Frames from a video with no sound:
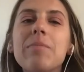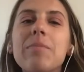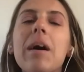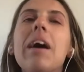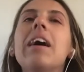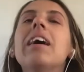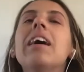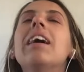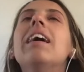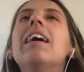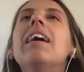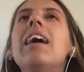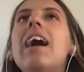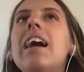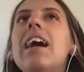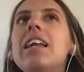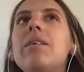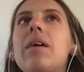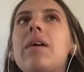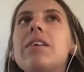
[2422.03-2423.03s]
But
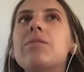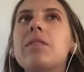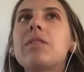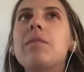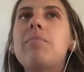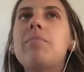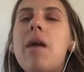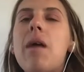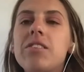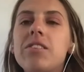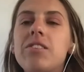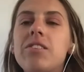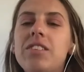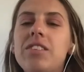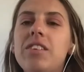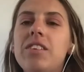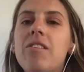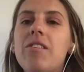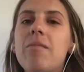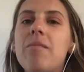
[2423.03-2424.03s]
anyways, with imposter
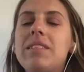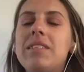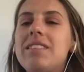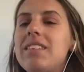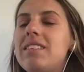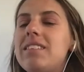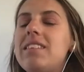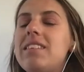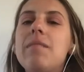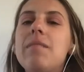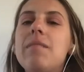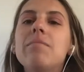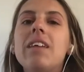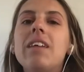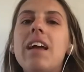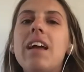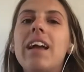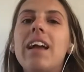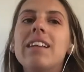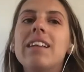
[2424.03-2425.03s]
syndrome, it's the same thing.